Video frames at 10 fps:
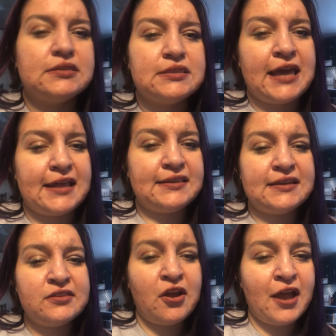That
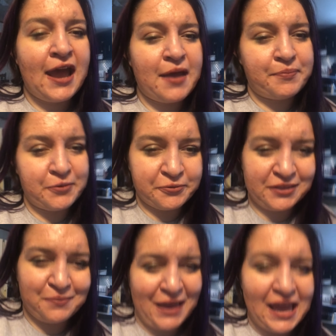did not happen
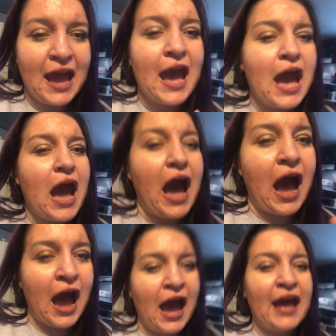with me.
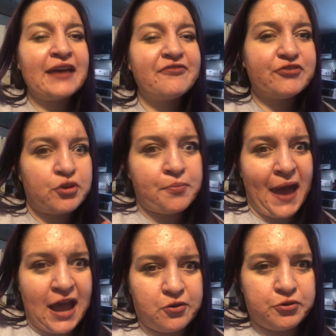I flew
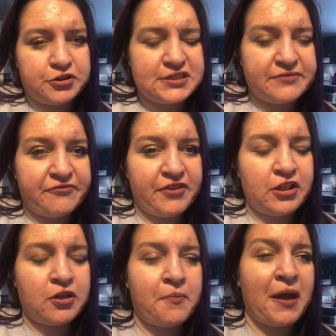backwards and
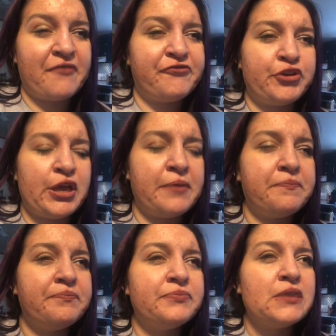fell on my foot.
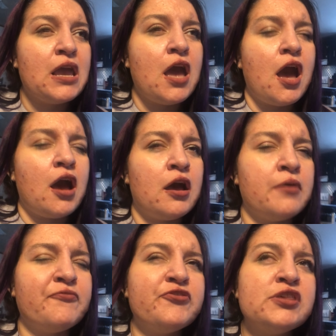
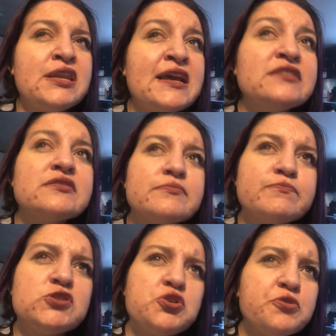For the next
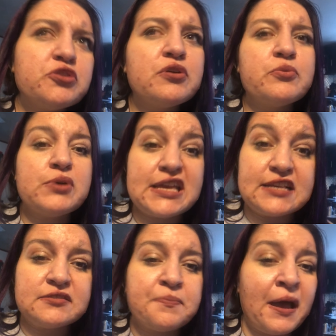2 or 3
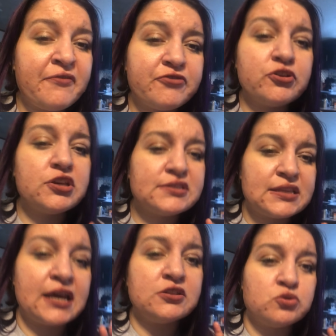weeks, my foot
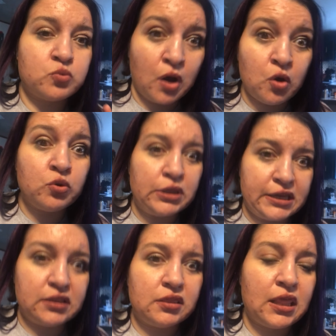stayed
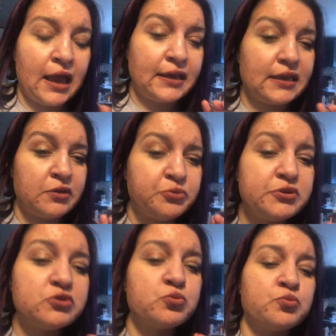swollen. Like, it
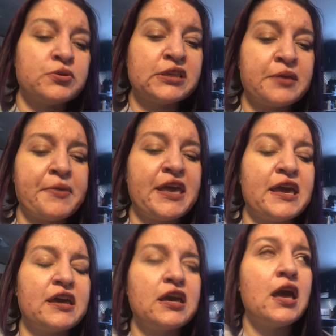was really
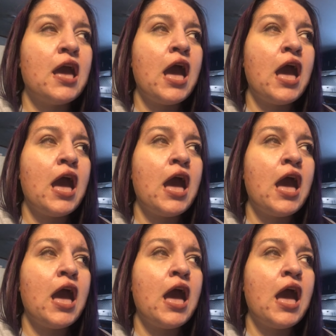big.